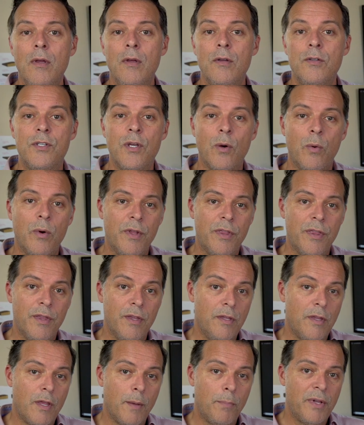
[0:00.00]
So
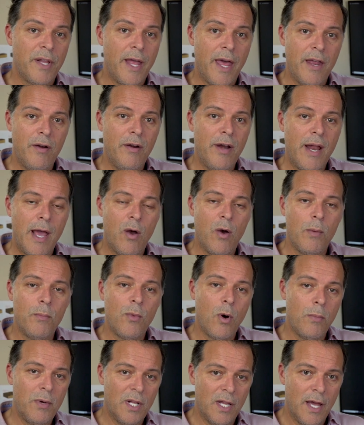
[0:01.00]
with the platter now
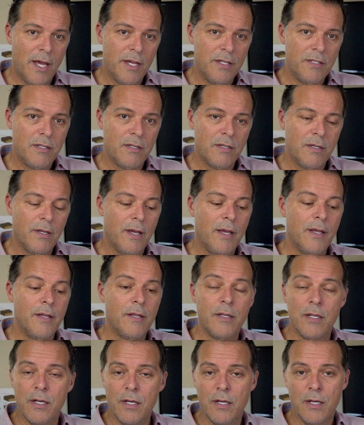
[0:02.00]
immobilized,
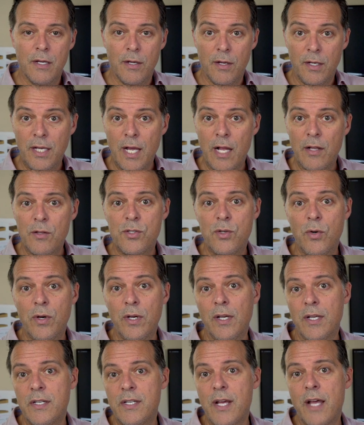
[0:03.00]
the yellow
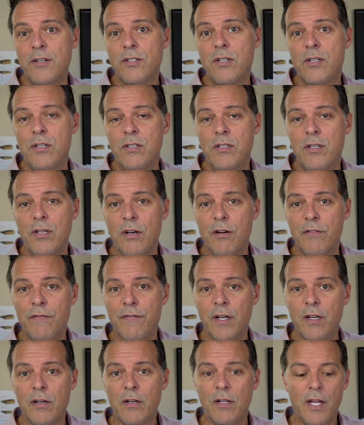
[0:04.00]
string attached to your
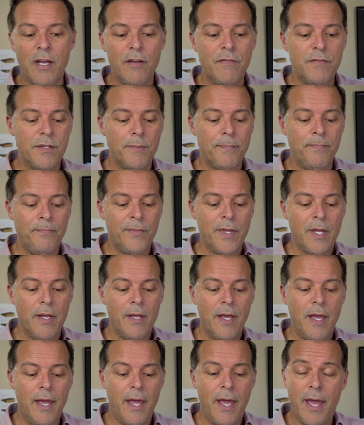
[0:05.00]
finger lift
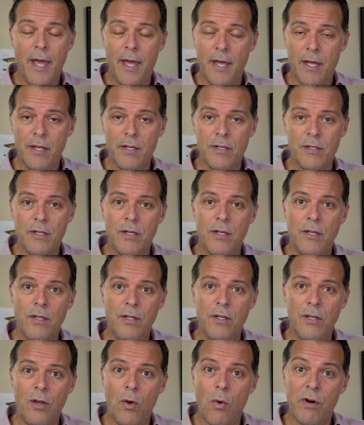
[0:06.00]
and
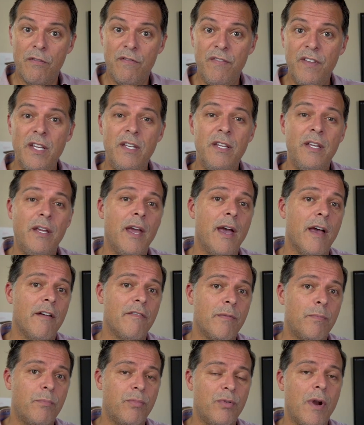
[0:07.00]
your
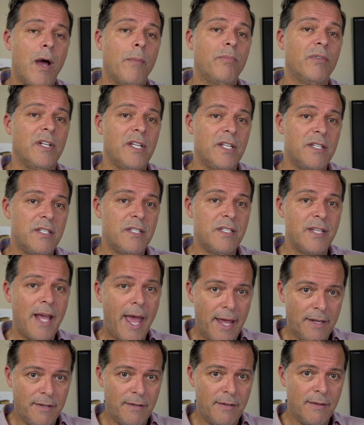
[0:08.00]
VTF properly
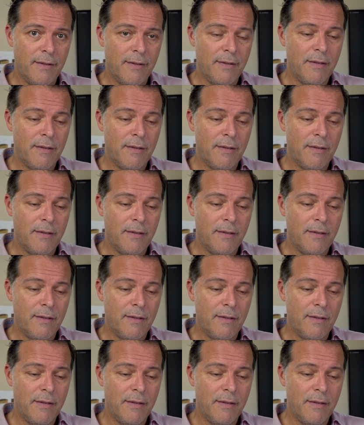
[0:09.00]
set.